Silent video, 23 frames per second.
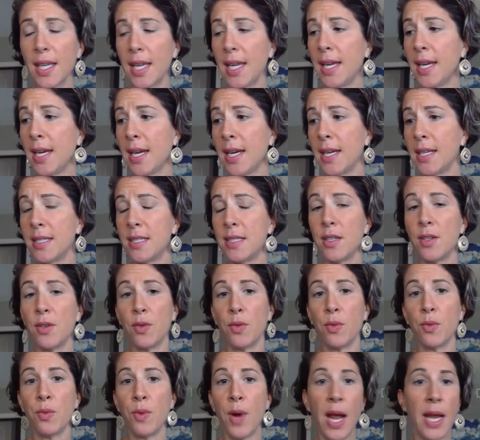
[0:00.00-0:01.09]
And
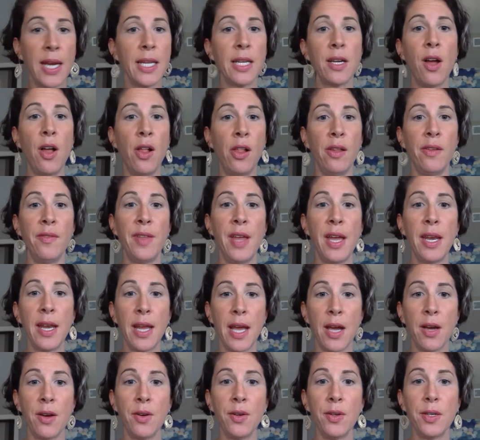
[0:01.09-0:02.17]
writing all of that
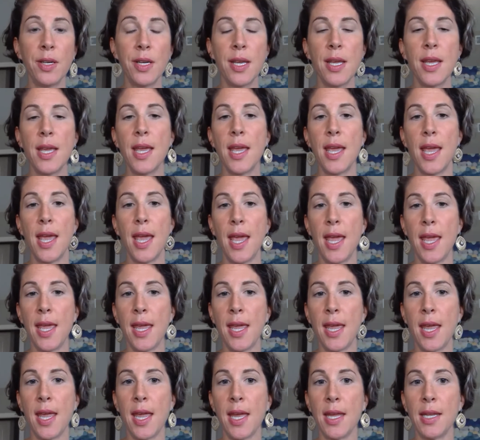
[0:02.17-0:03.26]
out
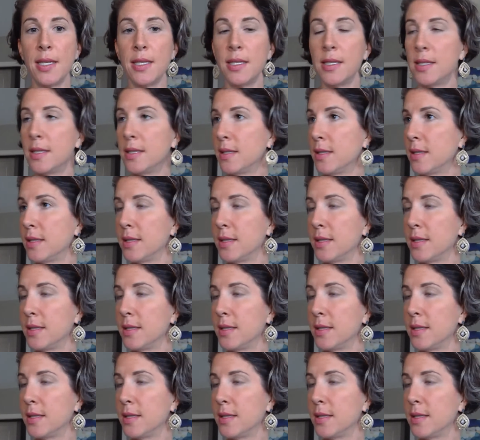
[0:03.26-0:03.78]
and